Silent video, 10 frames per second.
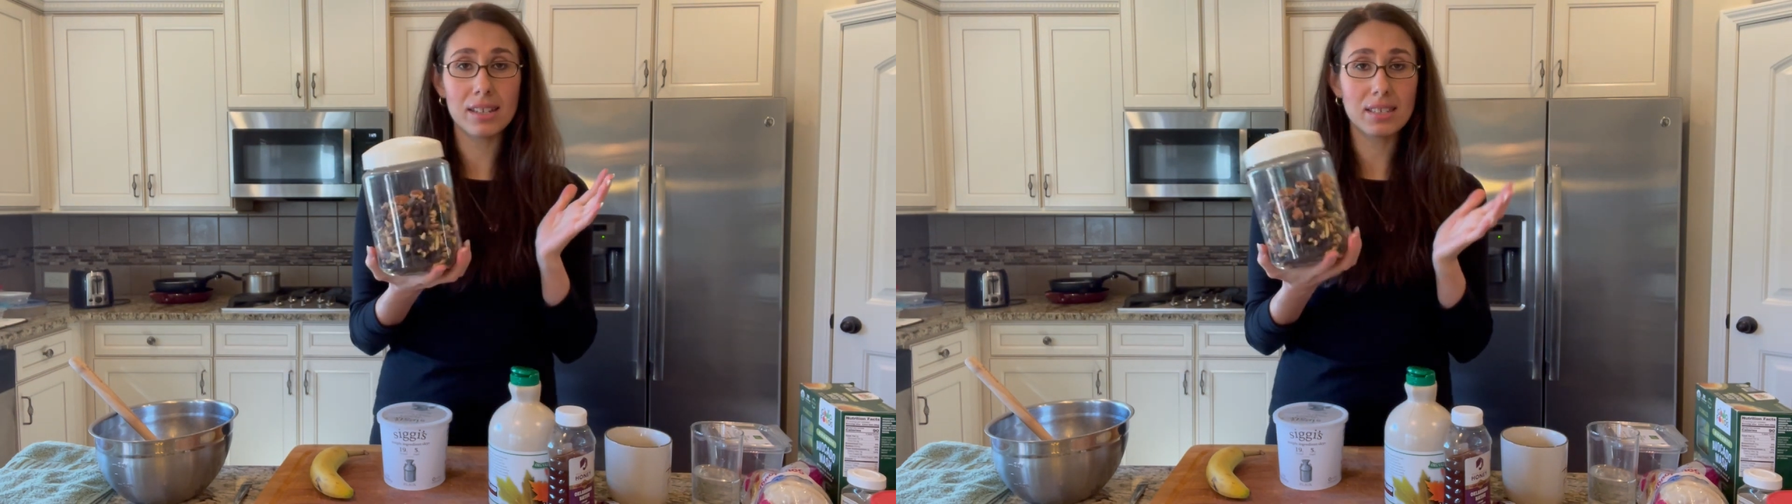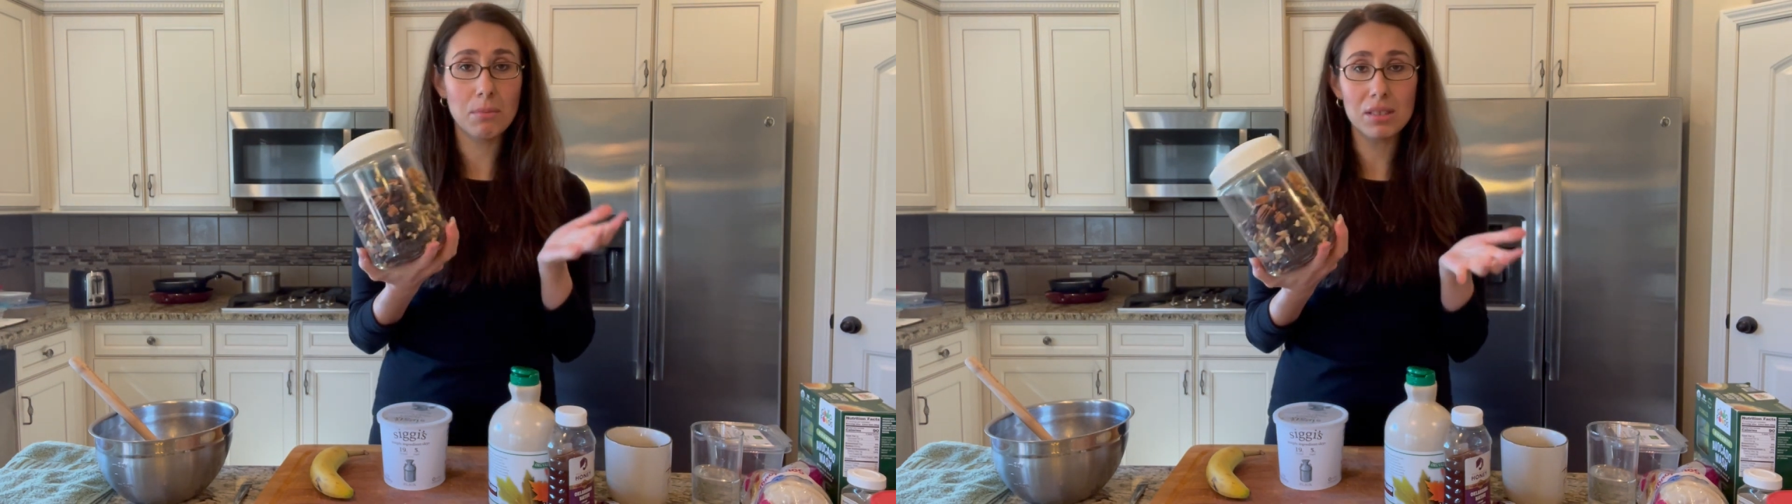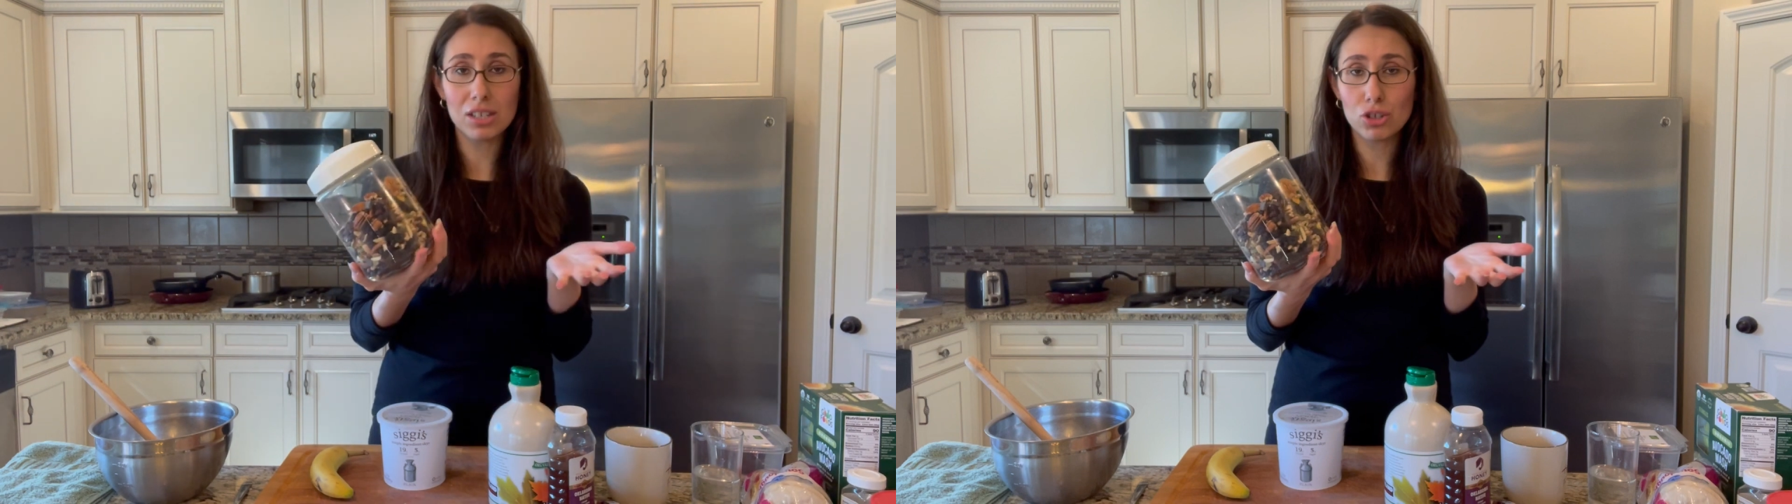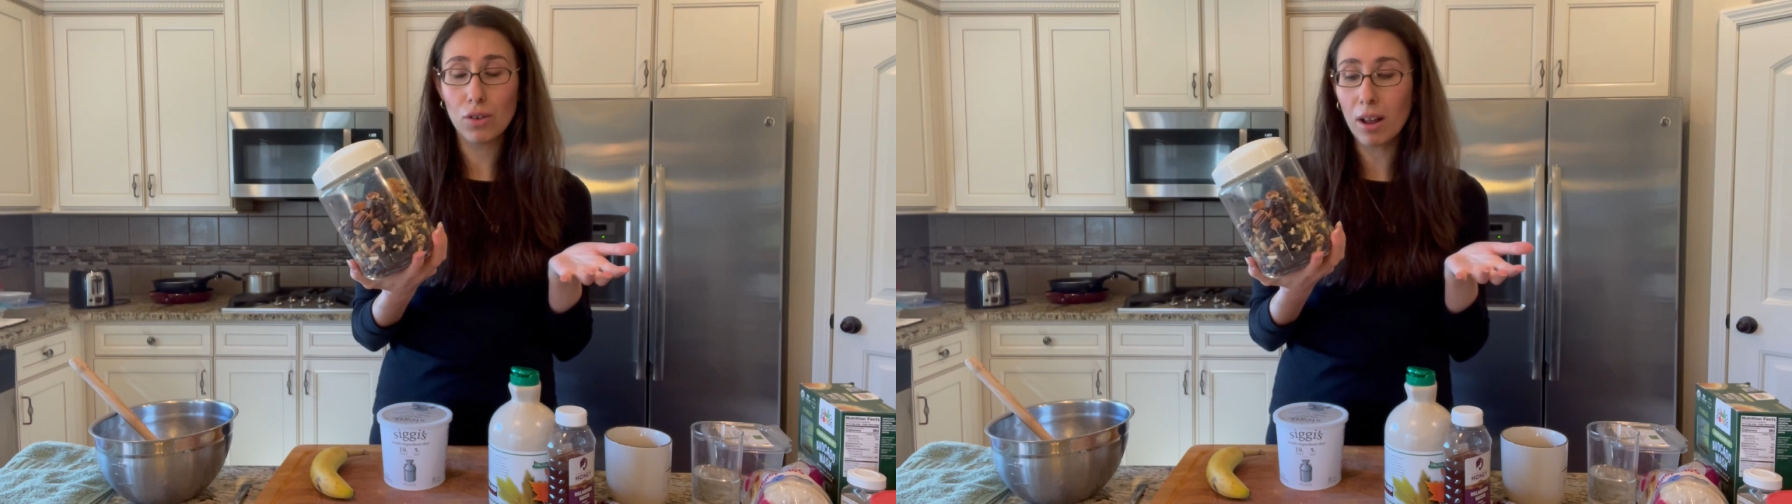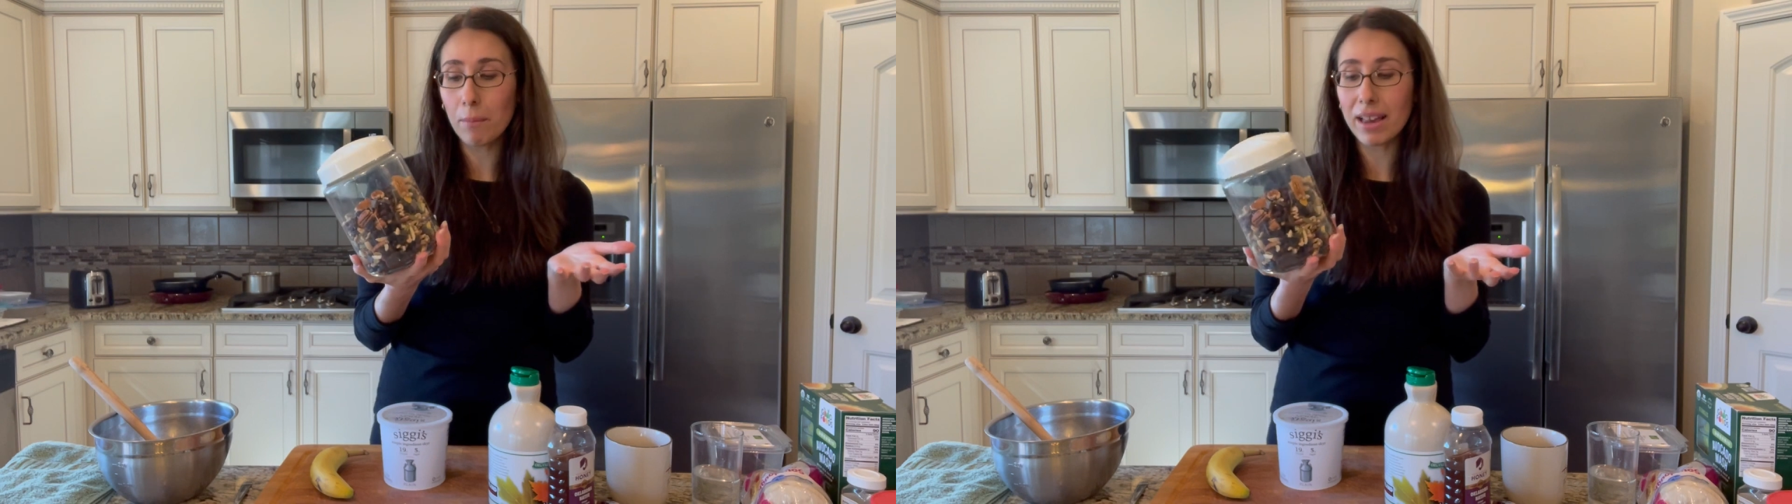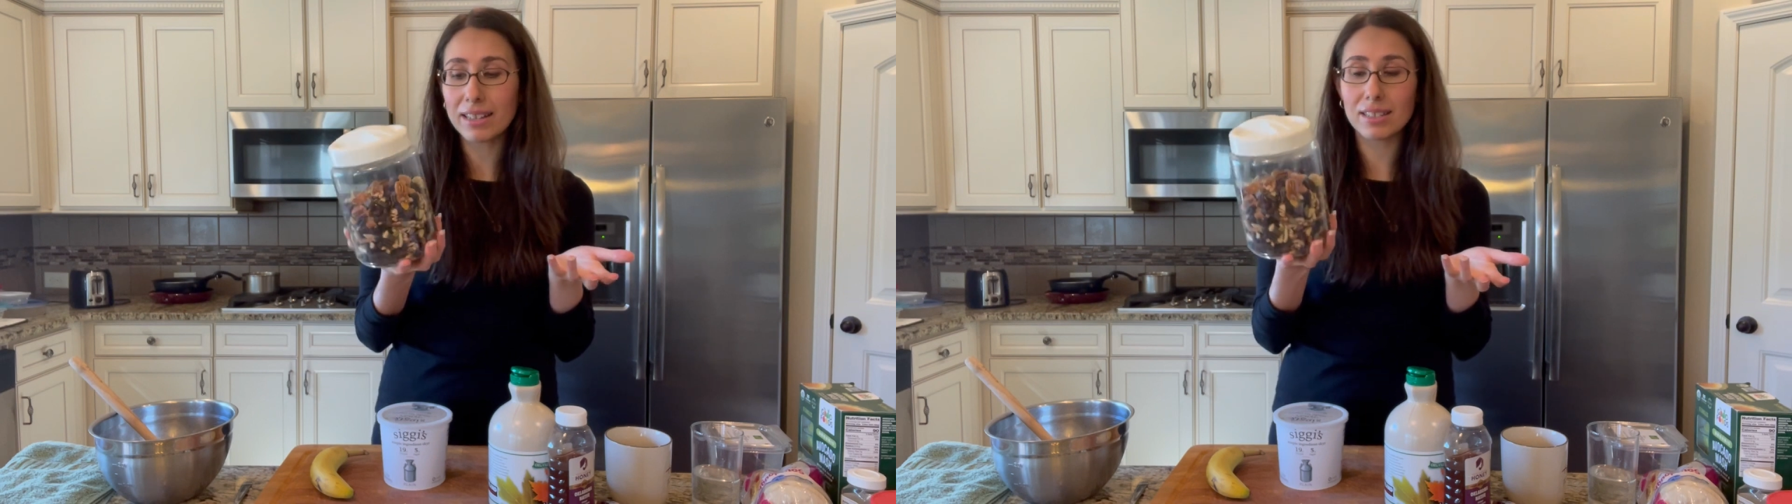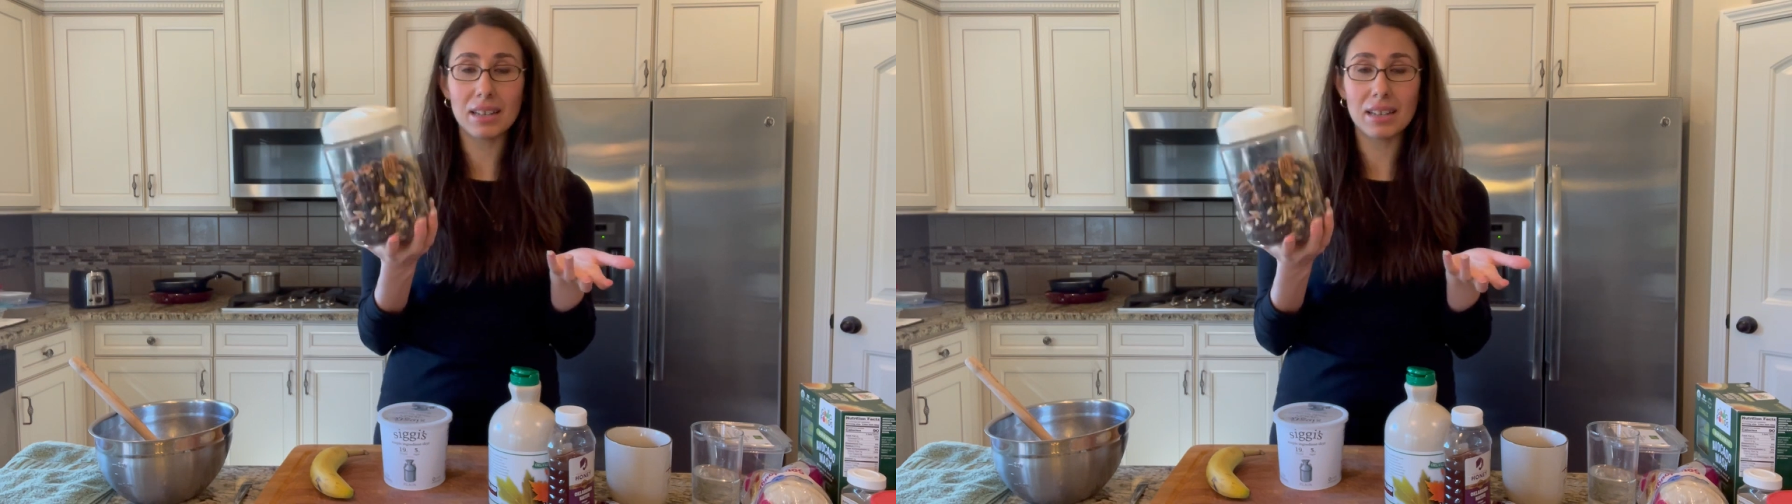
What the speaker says: some of this trail mix.